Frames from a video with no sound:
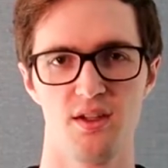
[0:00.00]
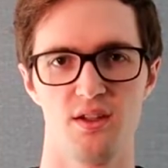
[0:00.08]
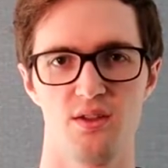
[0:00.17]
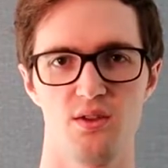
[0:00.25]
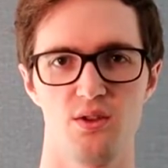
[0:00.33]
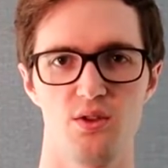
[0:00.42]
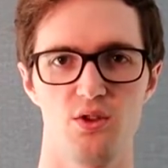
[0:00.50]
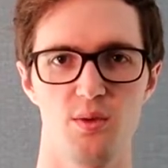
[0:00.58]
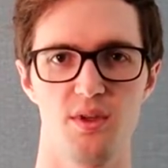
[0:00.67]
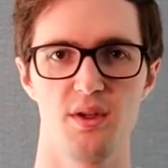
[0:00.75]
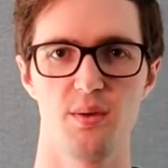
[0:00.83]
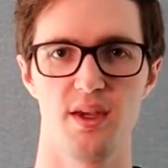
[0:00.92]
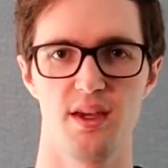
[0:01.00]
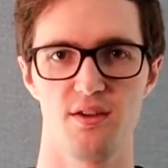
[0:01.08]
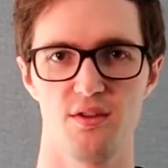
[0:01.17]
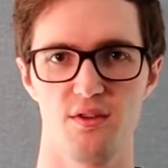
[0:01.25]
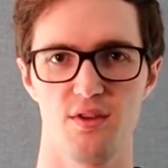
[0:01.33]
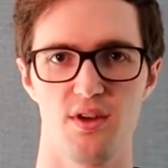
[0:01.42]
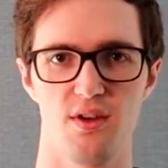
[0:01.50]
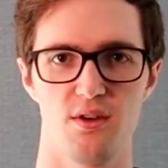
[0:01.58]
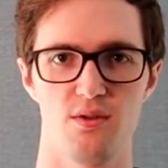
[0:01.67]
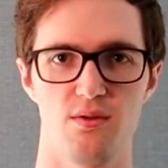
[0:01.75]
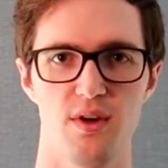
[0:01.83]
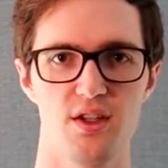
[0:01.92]
So normally we have a
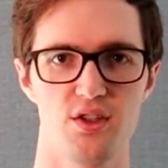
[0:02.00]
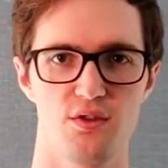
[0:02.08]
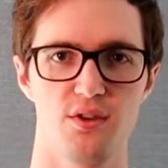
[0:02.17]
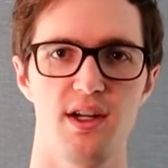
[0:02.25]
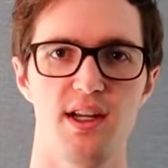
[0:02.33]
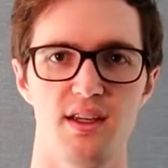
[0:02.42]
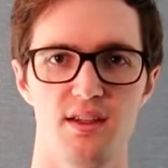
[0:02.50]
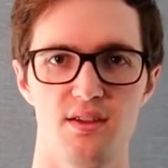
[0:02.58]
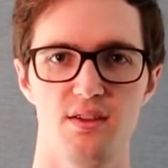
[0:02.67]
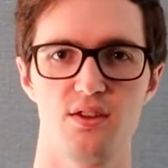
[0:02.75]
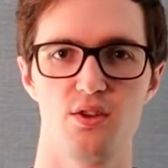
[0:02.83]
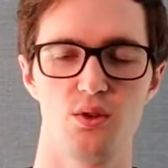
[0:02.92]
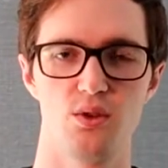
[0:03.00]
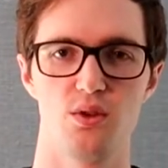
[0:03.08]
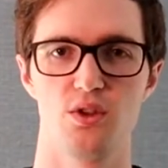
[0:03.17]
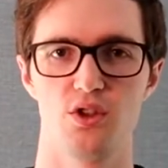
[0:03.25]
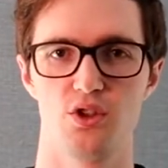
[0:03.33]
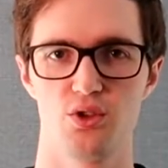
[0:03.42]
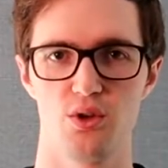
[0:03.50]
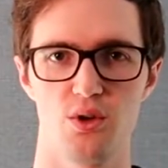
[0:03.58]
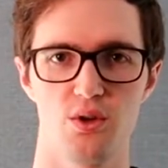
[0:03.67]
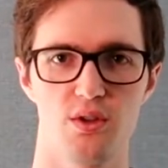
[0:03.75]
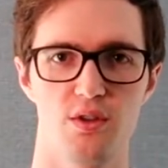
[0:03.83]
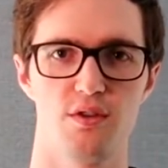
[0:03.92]
range of relays to
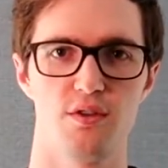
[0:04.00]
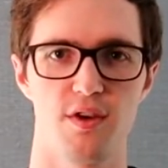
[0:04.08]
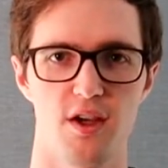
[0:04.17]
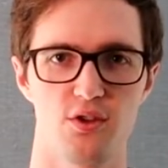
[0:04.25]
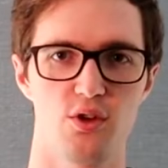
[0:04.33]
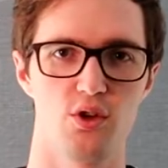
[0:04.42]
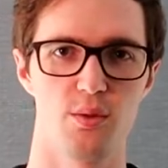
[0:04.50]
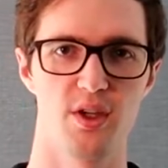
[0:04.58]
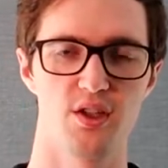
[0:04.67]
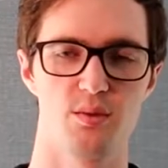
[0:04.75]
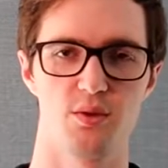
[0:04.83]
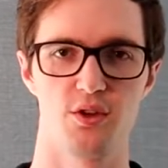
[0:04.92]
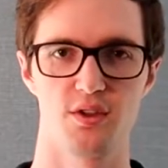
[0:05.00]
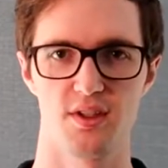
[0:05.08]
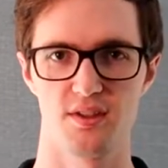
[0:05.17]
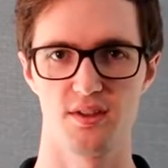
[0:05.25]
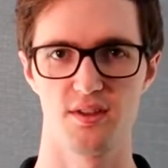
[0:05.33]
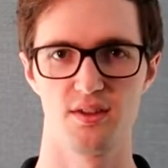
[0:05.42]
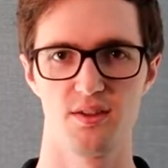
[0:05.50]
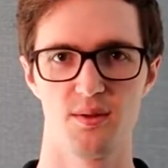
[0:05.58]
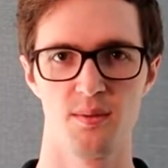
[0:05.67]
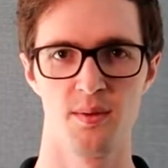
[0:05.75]
control different factory automation processes,